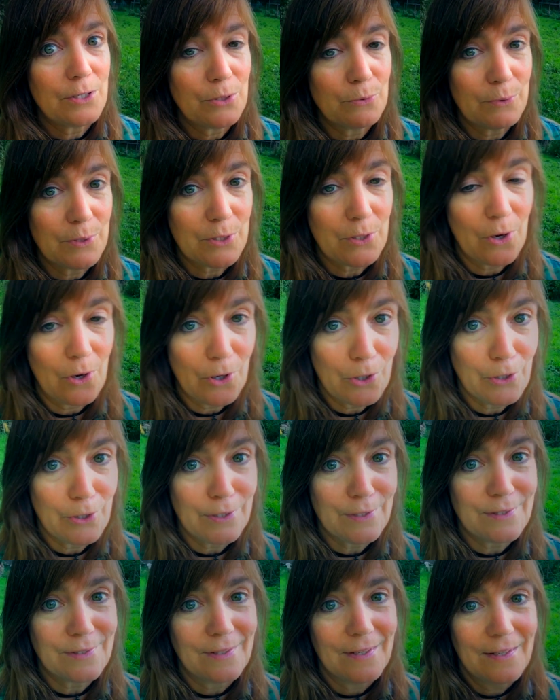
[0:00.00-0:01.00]
to his
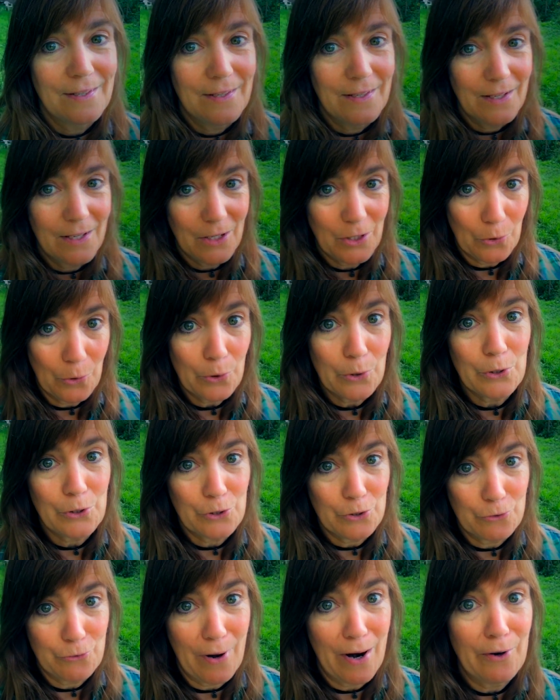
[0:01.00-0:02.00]
harness in order
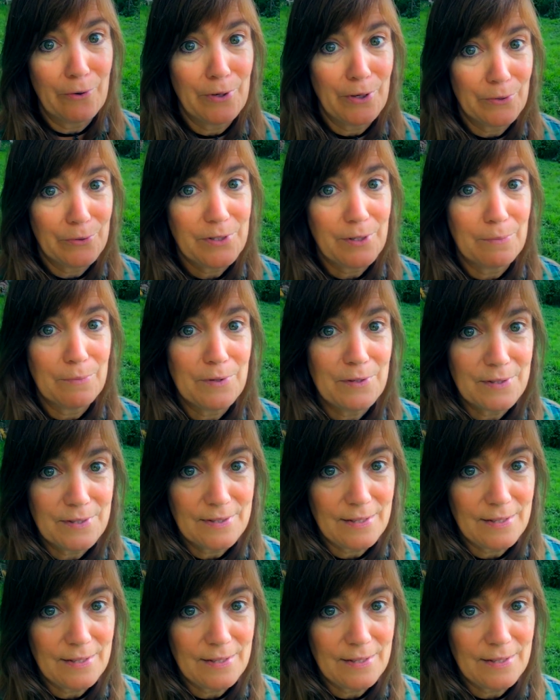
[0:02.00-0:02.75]
to drown out some of the